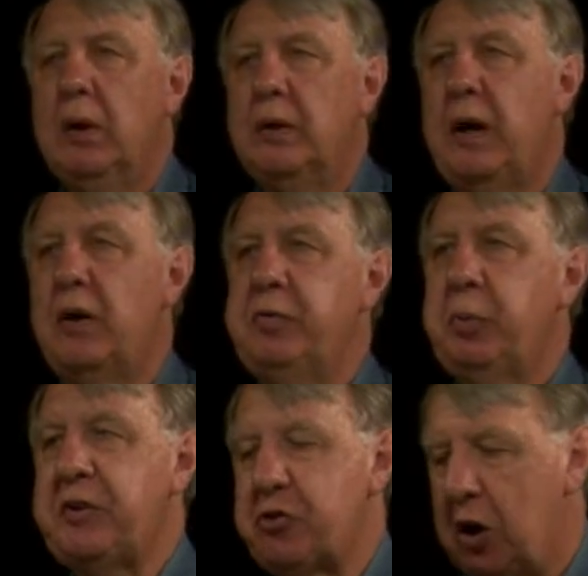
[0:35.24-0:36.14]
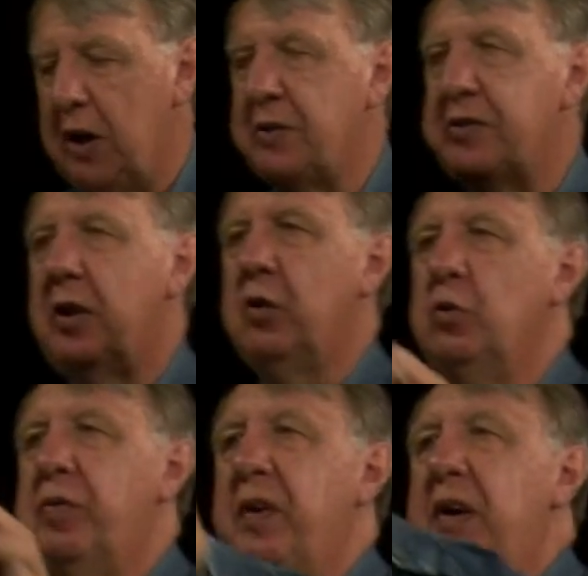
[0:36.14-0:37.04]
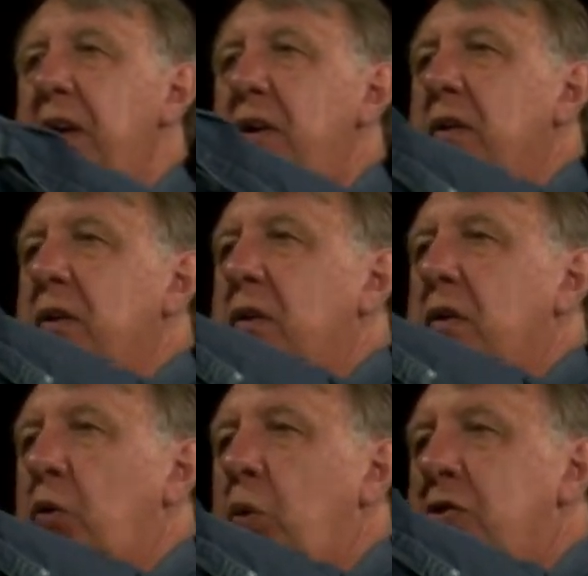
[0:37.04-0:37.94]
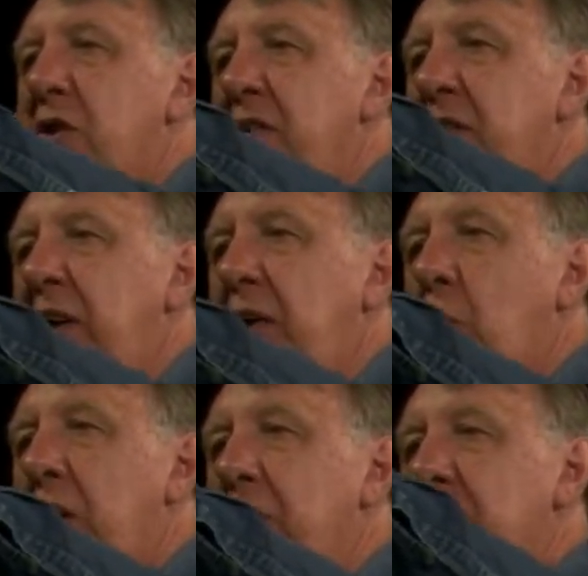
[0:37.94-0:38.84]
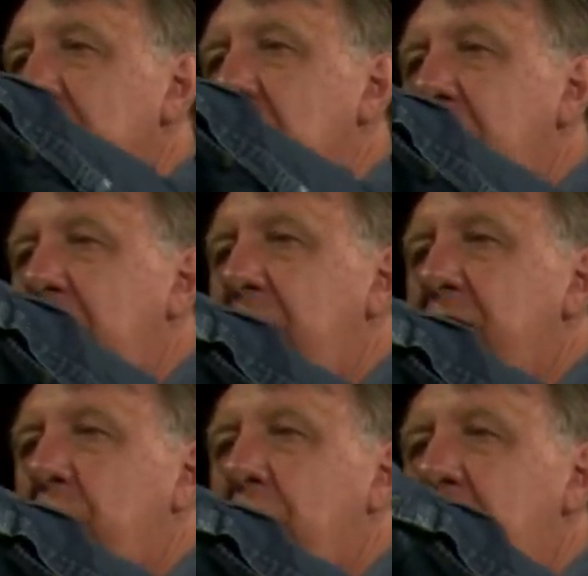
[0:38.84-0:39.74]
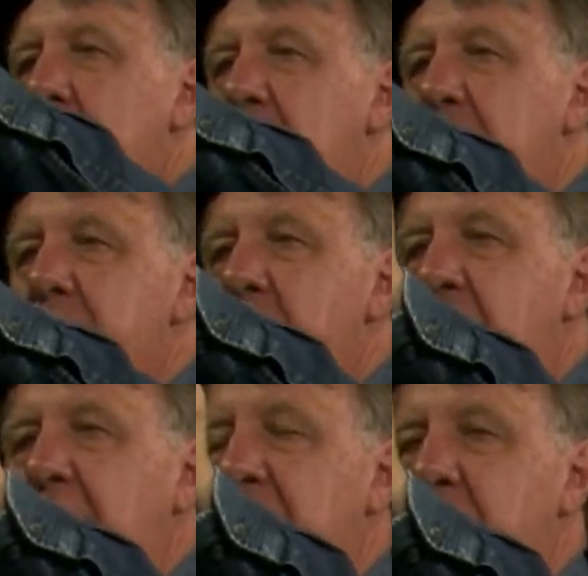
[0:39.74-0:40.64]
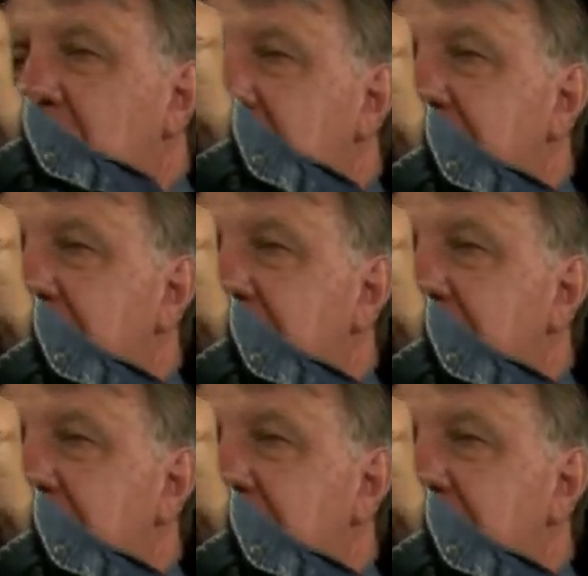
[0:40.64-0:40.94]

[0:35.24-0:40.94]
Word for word: Now if we try and solve the quadratic equation ax squared plus bx plus